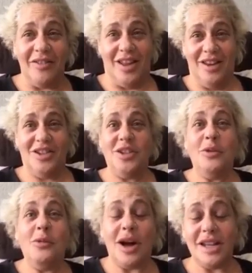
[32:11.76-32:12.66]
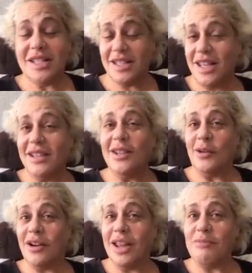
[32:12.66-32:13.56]
Do you want to see
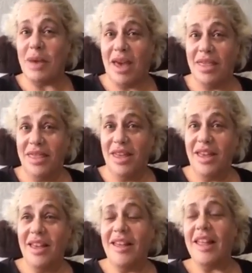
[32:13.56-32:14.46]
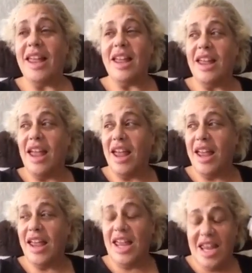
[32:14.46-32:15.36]
Lori Beth
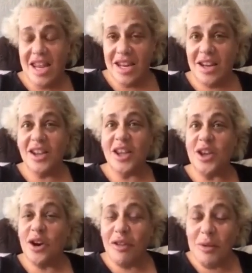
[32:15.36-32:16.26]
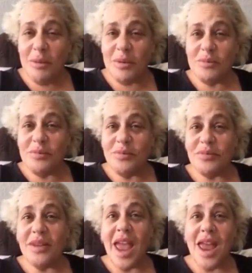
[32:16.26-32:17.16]
in Europe
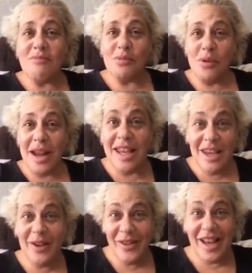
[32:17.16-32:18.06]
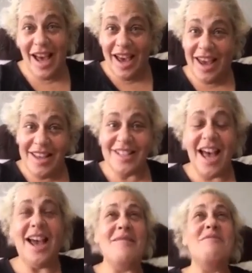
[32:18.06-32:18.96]
and bring you
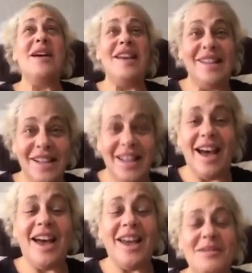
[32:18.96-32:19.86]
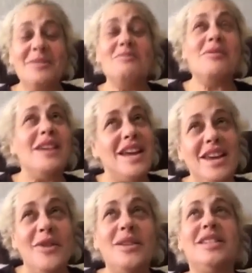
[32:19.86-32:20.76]
guys? I will. I will bring
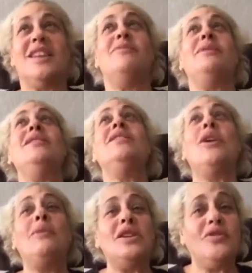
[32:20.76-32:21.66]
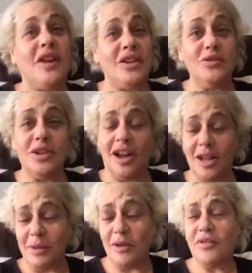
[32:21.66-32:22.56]
you. It's going to be so much fun. You talk
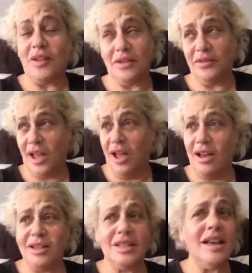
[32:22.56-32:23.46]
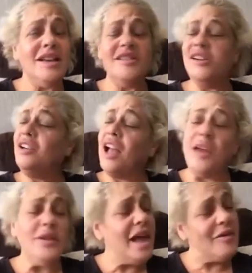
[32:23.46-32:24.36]
about fun vlogs.
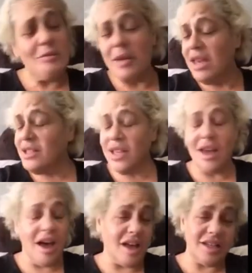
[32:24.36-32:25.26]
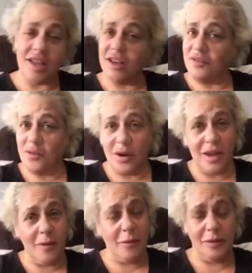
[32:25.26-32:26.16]
I will have amazing content for
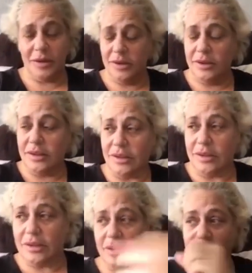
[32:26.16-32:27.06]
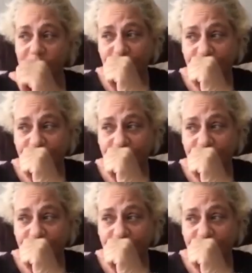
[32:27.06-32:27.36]
you. I